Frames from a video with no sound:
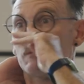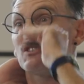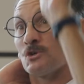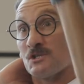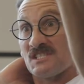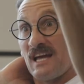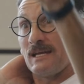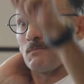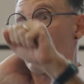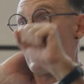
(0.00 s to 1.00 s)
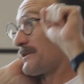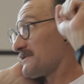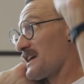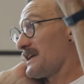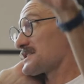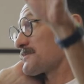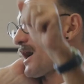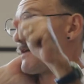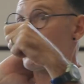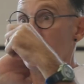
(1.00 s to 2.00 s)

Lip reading: of Georgia Taylor-Brown, of Taylor Spivey